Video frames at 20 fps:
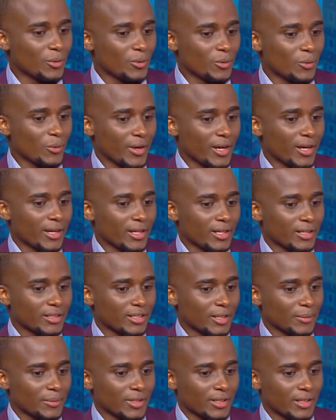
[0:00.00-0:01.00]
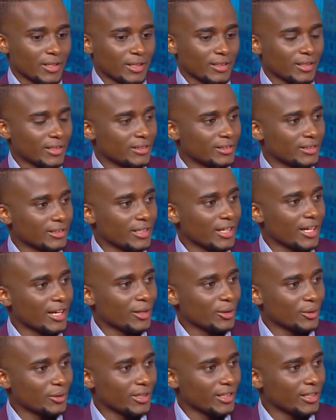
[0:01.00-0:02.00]
wearing something that is
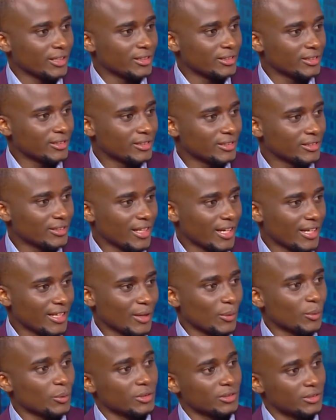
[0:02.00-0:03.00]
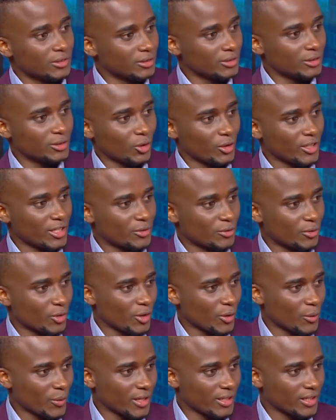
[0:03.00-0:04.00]
yellow nails, and they would don it for
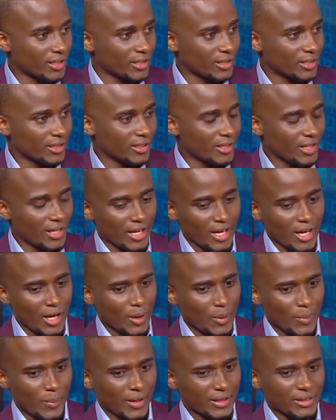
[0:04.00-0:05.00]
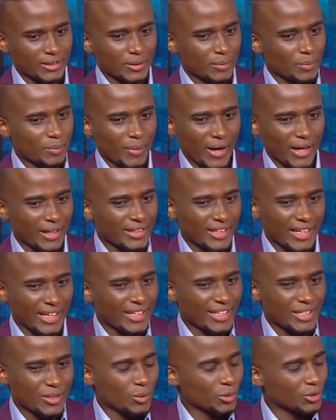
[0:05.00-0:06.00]
the wedding. But back then
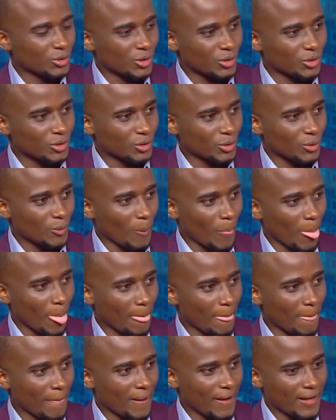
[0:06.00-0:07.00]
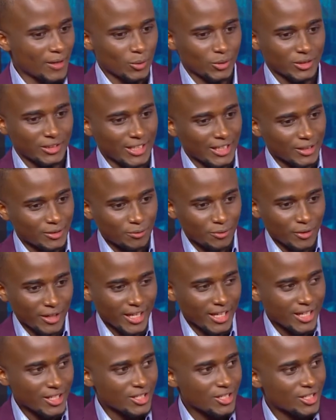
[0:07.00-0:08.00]
it was not so. It was just
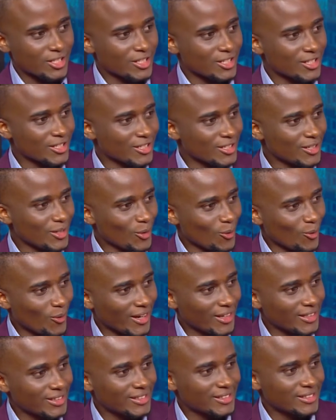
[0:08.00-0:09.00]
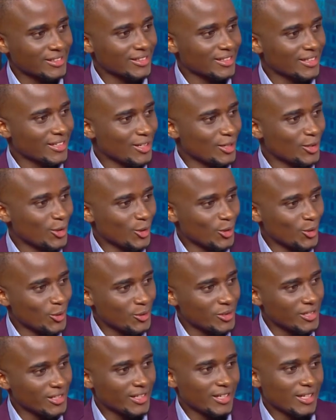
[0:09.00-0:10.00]
French, white,
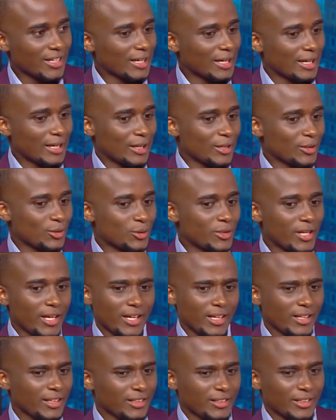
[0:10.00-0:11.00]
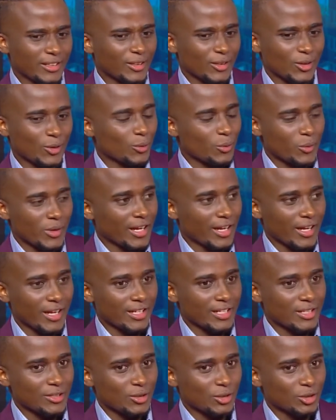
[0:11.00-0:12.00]
nude. Today, no,
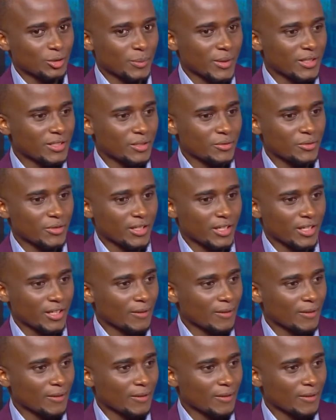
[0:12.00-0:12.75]
it is not specific.